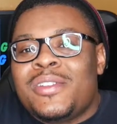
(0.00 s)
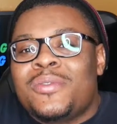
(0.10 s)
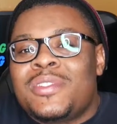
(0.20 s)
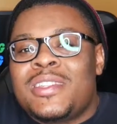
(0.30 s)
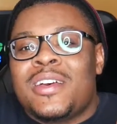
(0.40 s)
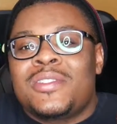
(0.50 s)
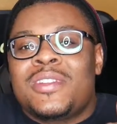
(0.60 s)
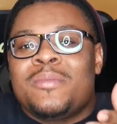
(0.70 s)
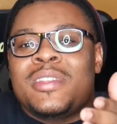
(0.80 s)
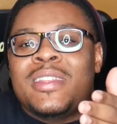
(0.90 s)
Don't sell
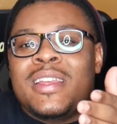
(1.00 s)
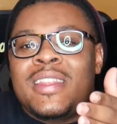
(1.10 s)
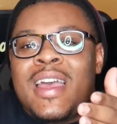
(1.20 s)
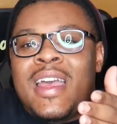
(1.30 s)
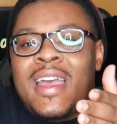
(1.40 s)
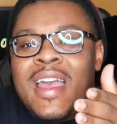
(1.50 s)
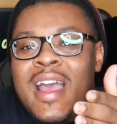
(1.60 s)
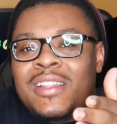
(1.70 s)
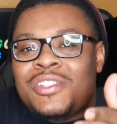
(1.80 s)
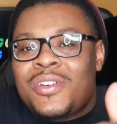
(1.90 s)
something like that
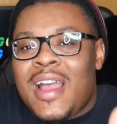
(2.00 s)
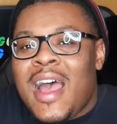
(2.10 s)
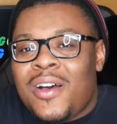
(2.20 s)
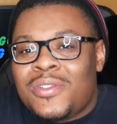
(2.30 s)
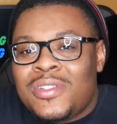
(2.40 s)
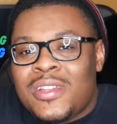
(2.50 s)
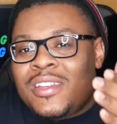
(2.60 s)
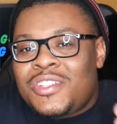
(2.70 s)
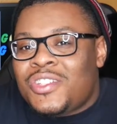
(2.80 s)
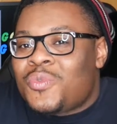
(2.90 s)
at your house.
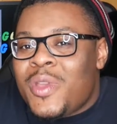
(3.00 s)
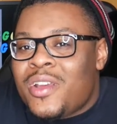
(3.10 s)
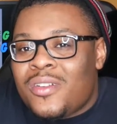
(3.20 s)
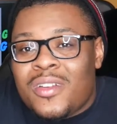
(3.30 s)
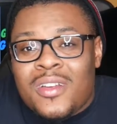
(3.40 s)
It's just weird.